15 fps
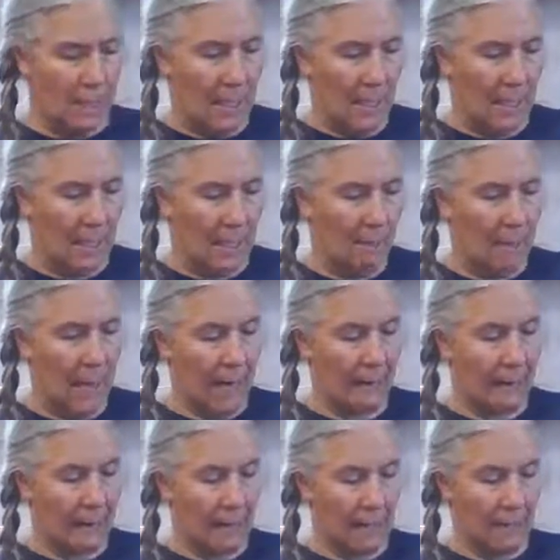It came back
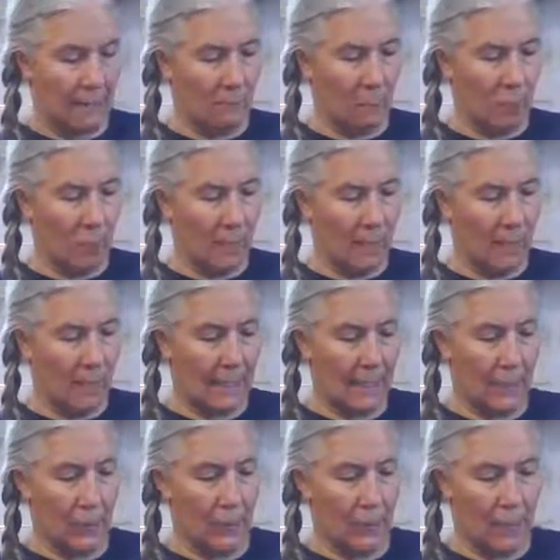the next morning. I can
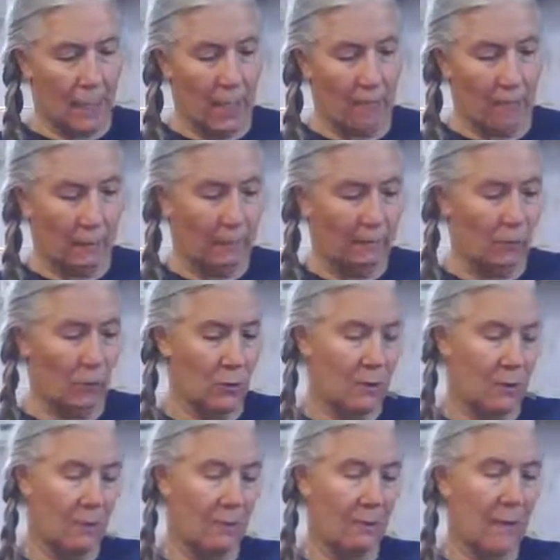hear the non-believers
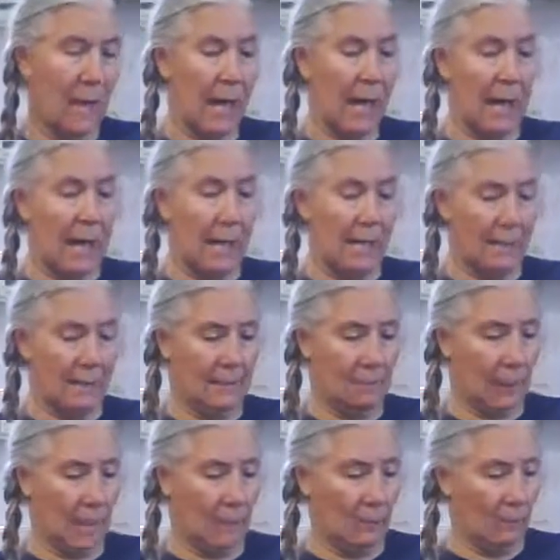saying, it's
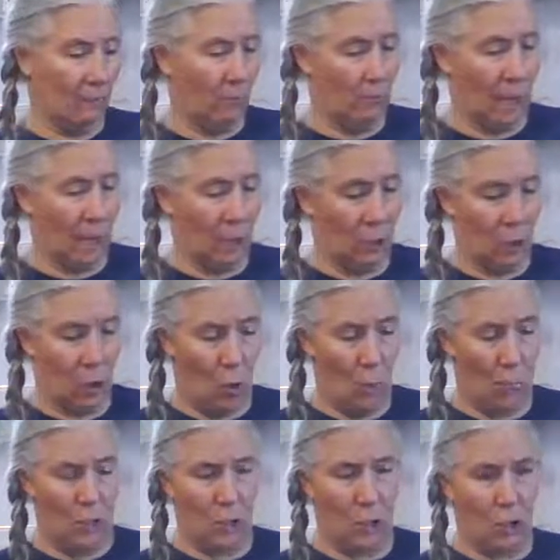mind over matter. Don't
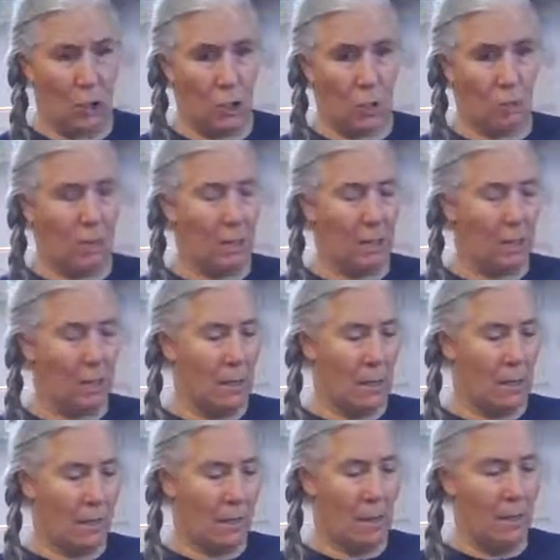be stupid.
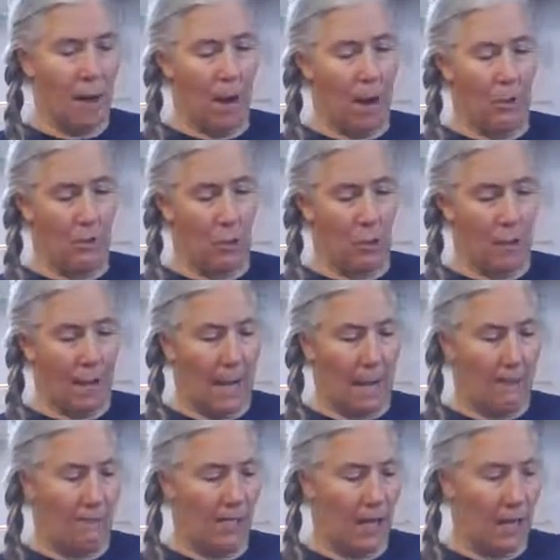Come on, you're a man
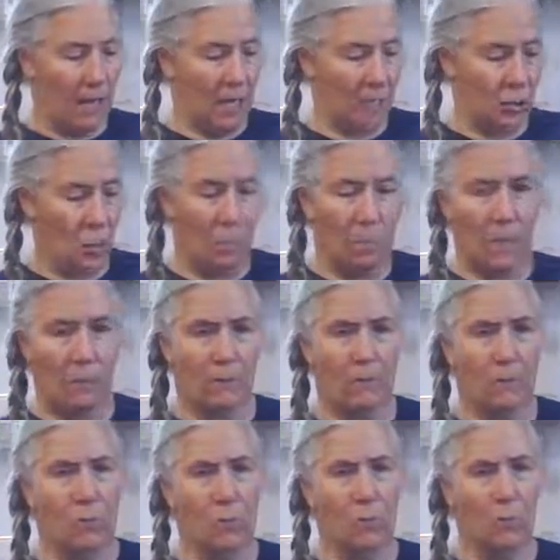of science. Don't be a
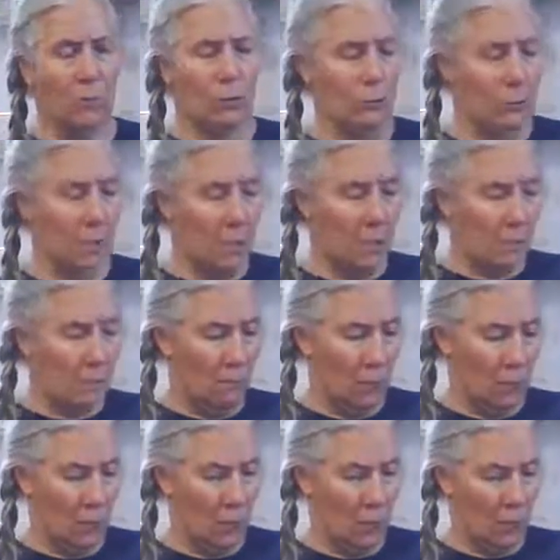fool.
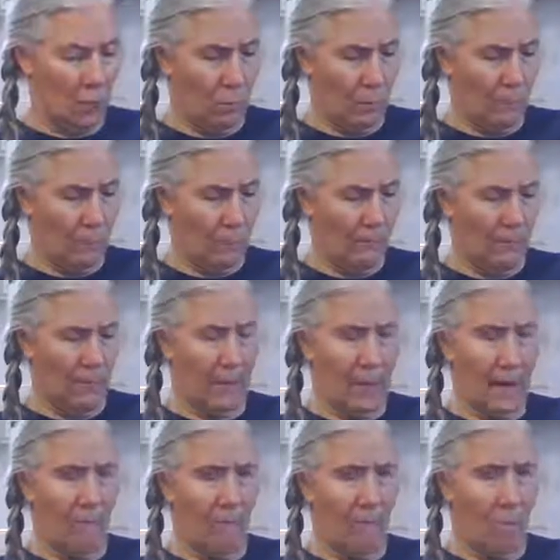What do you believe in
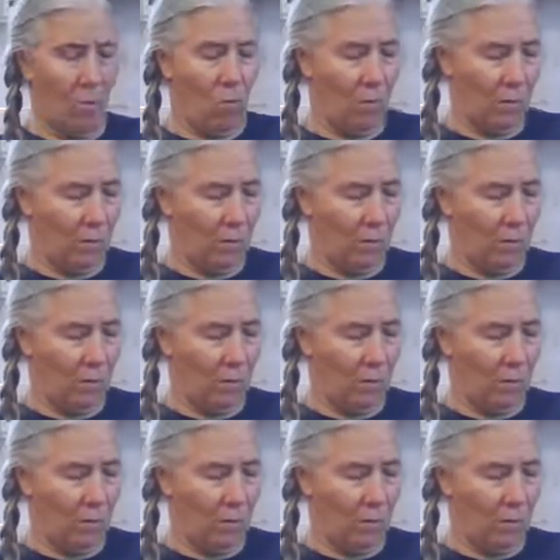that for?